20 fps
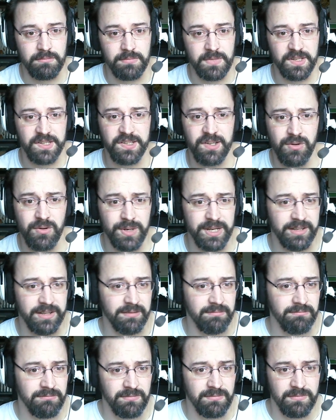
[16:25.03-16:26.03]

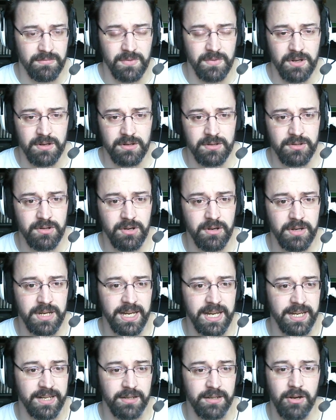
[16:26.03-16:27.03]
Sewing,
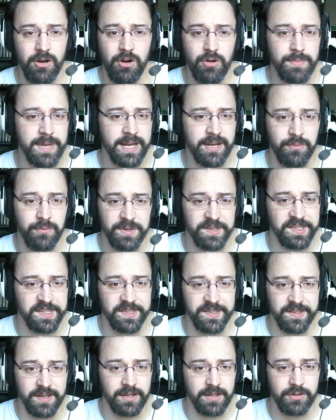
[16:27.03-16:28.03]
cooking, home ec
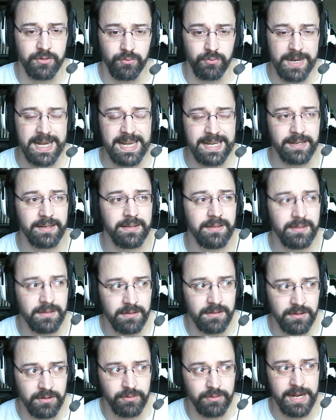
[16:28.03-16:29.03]
was a great
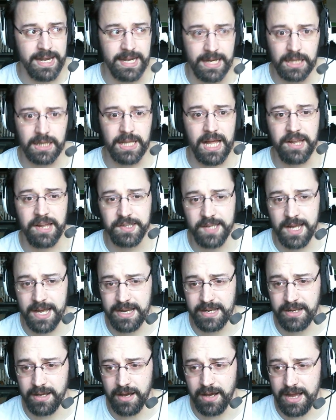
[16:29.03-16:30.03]
class.
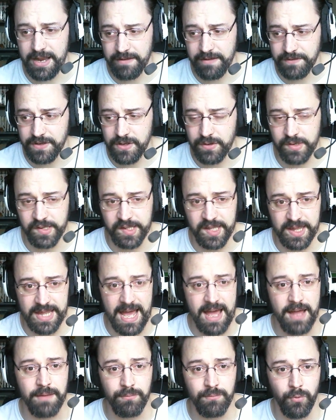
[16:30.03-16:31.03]
I have used
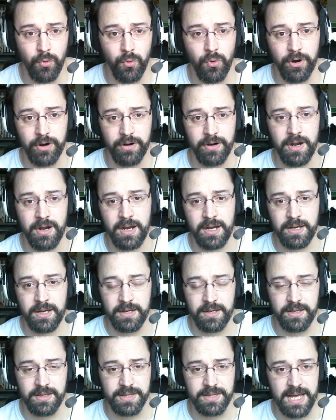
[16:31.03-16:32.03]
that more
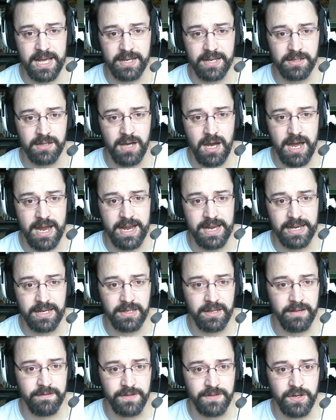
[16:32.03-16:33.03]
than
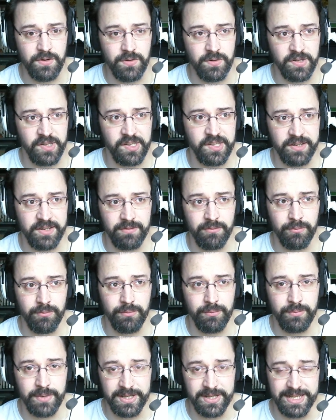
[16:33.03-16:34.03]
I have used
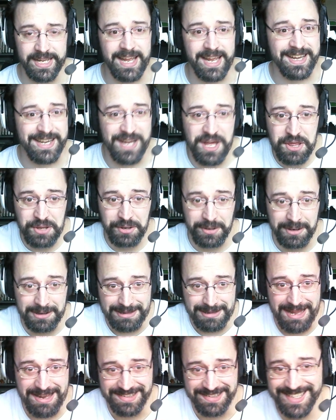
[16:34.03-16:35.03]
really any other
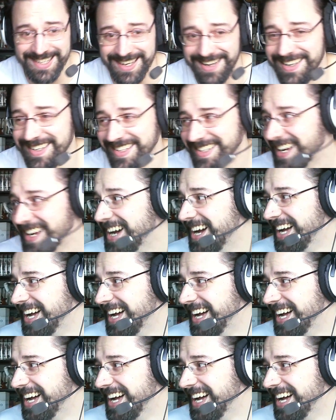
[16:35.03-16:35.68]
classes.